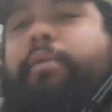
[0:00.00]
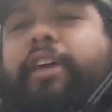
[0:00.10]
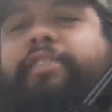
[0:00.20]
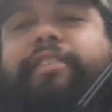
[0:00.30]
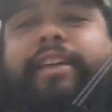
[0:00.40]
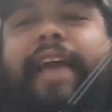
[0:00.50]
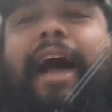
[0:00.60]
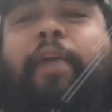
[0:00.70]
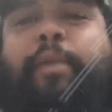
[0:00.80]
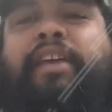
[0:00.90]
basically
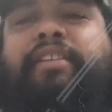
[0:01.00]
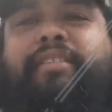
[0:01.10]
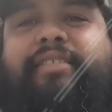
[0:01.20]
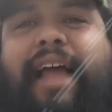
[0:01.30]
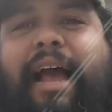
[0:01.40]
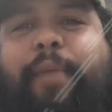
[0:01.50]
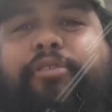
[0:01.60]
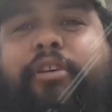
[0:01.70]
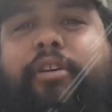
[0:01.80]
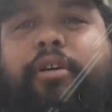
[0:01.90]
I'll be in the
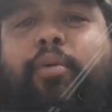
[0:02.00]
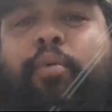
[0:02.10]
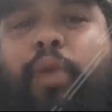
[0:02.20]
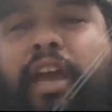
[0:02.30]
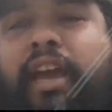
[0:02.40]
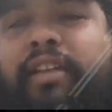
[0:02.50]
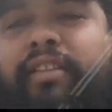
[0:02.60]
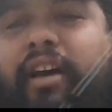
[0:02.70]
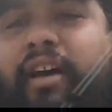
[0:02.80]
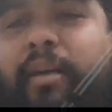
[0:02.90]
slabs when